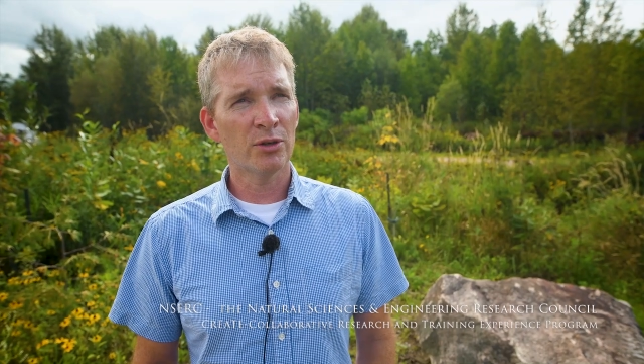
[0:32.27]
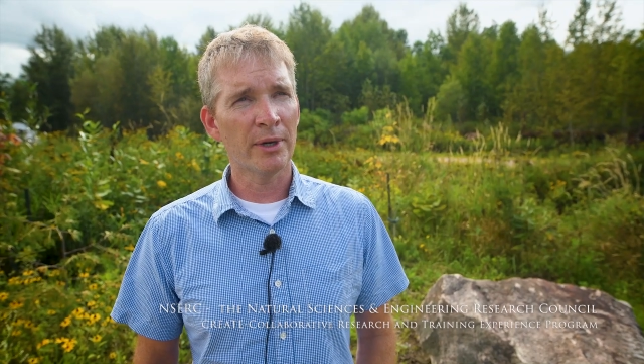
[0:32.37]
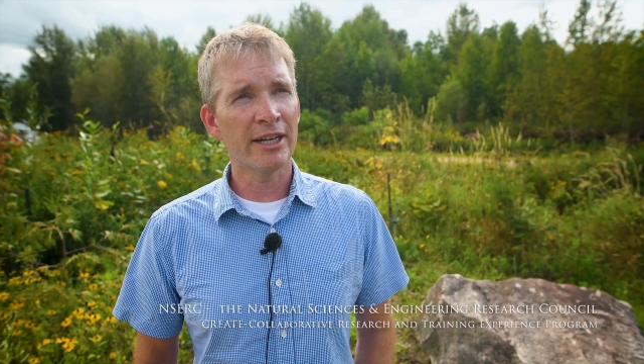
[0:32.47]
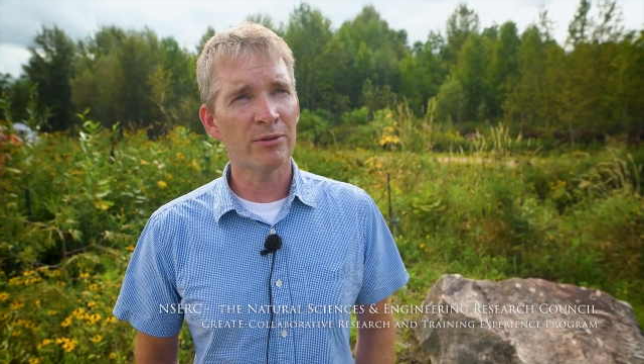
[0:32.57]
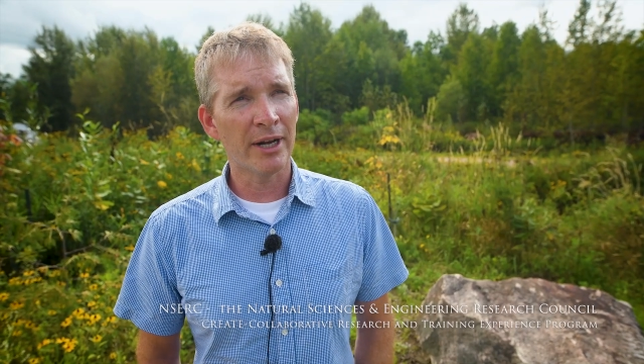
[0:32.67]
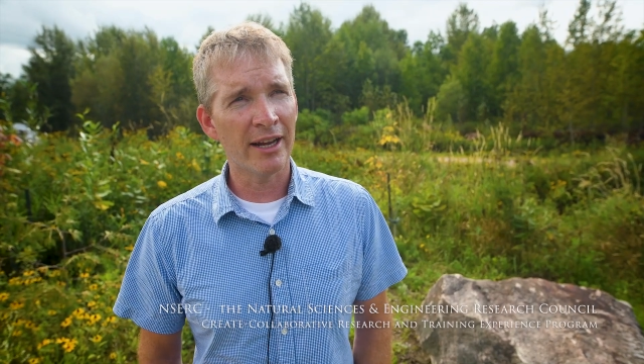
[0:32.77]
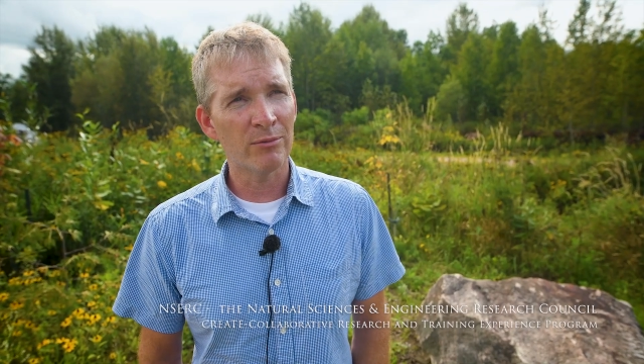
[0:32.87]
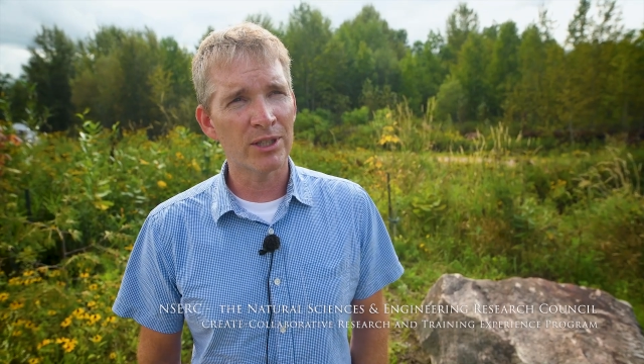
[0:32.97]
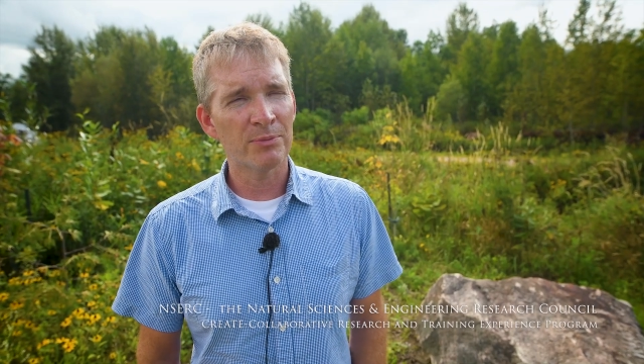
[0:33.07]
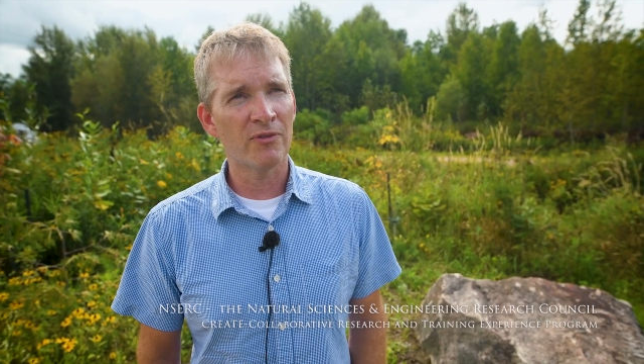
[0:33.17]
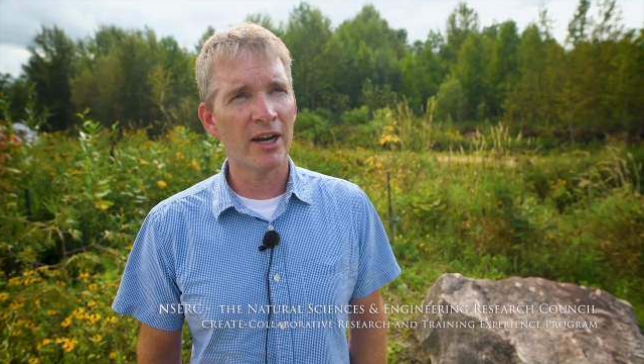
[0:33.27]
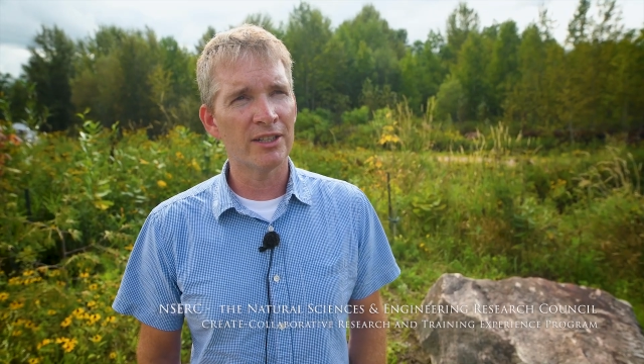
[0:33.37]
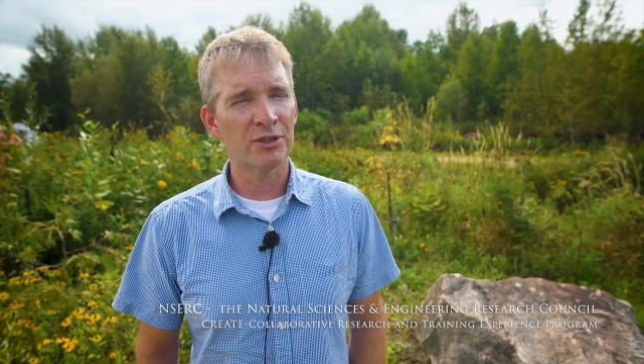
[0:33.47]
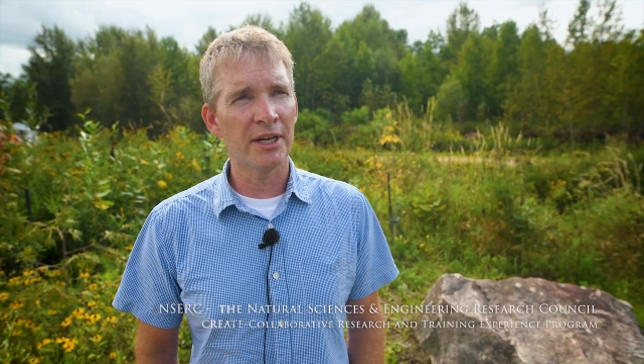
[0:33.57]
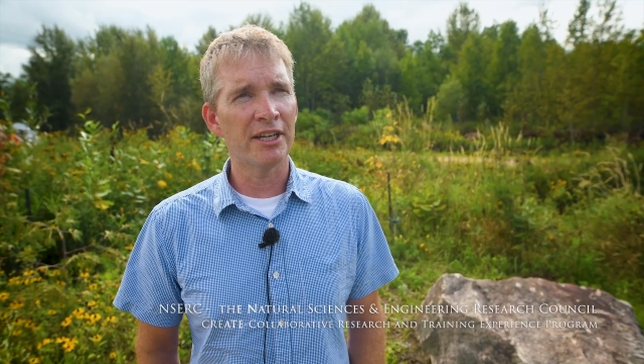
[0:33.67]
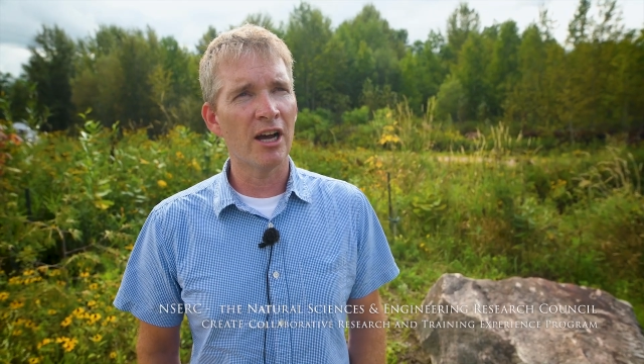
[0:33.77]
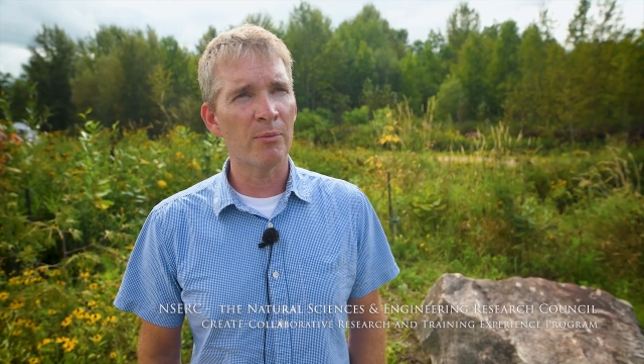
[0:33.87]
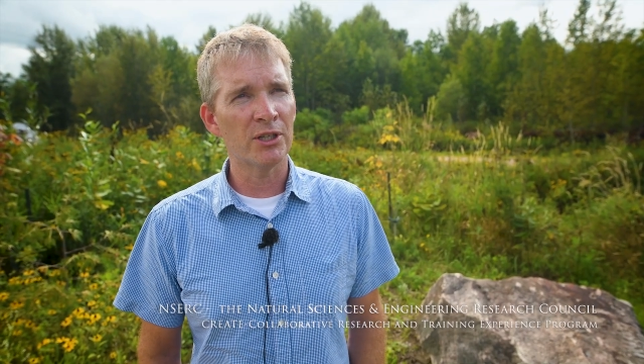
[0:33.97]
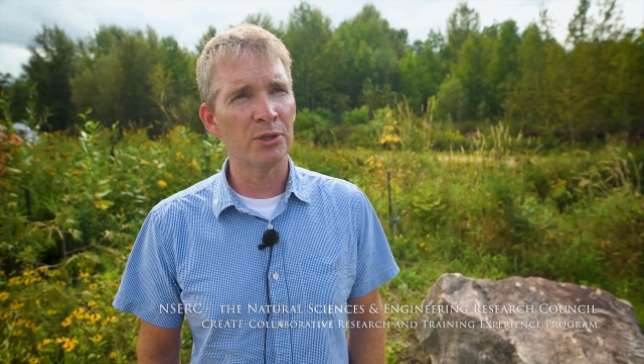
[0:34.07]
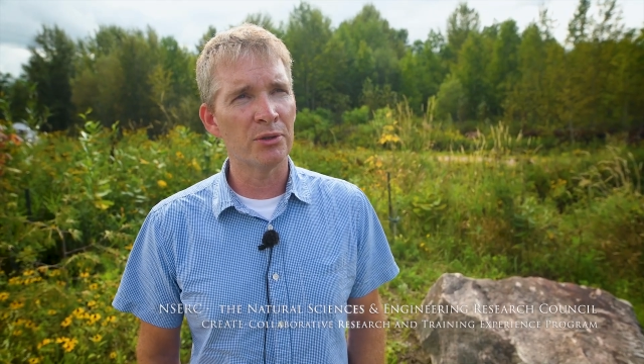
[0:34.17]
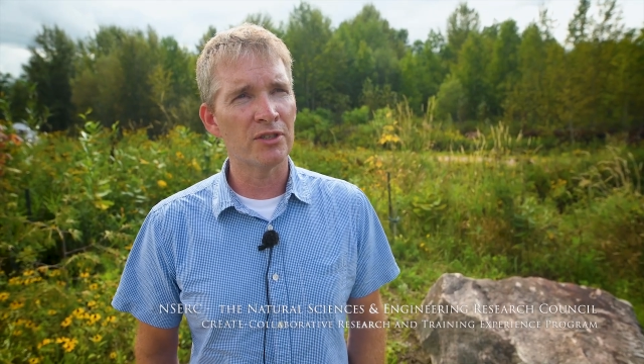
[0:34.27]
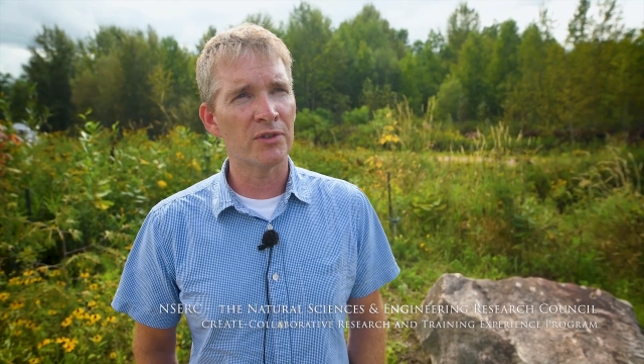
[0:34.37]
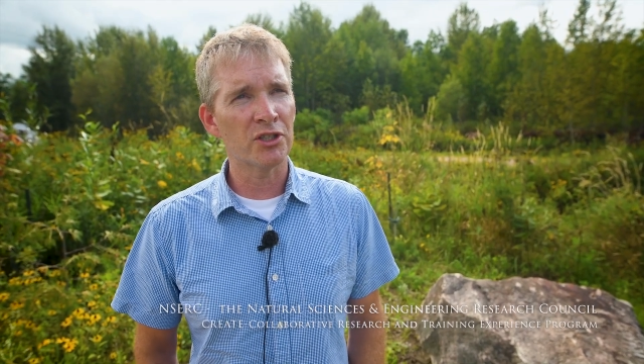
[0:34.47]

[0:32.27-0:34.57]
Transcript: Create grant, which provides training opportunities